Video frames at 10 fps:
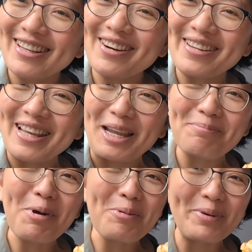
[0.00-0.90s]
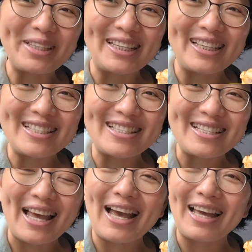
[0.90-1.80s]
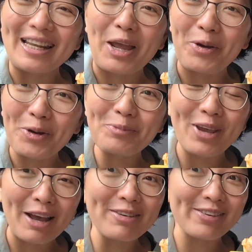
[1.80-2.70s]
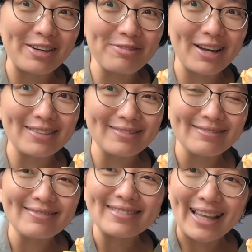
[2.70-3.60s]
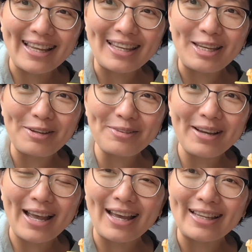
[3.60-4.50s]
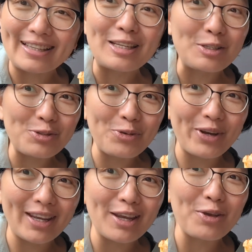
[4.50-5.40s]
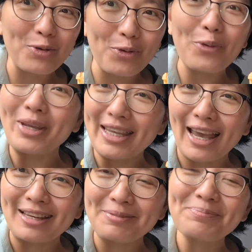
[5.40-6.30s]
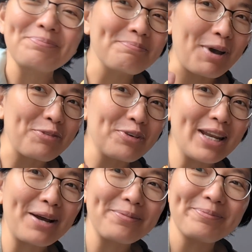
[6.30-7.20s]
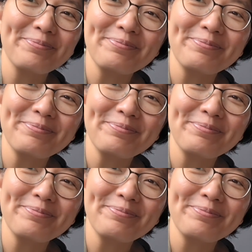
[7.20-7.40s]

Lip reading: Okay, bon appetit, and I hope you have a great fun. Thank you, and enjoy your weekend. Bye for now.